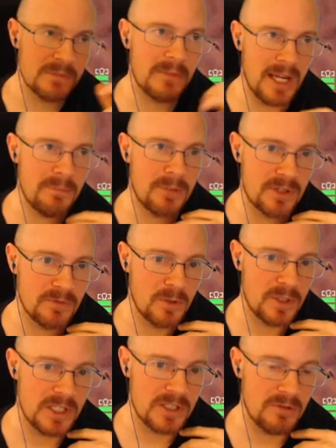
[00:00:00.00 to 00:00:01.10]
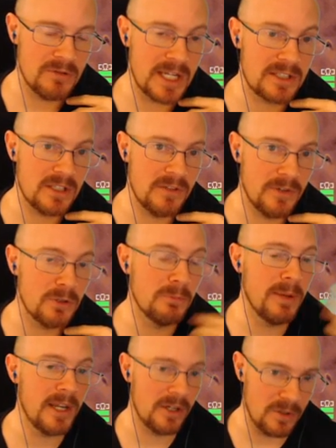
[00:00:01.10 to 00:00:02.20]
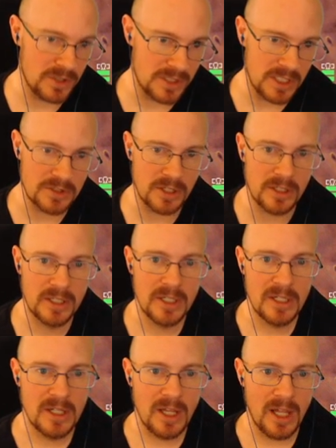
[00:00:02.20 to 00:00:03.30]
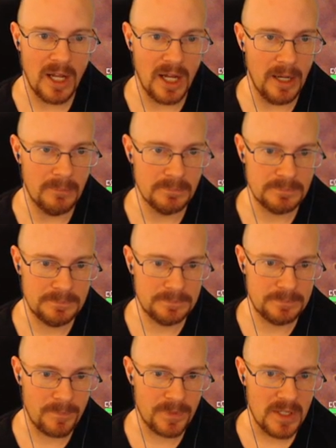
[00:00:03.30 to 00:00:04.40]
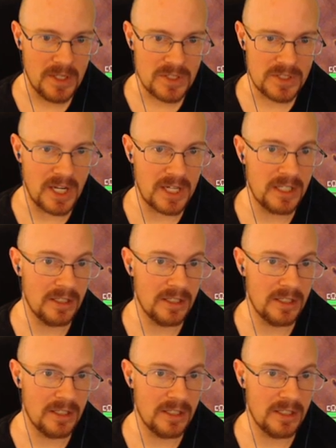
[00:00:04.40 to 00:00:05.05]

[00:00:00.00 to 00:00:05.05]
my personal voice teacher. He was actually the vocal pedagogy teacher. Um, studied a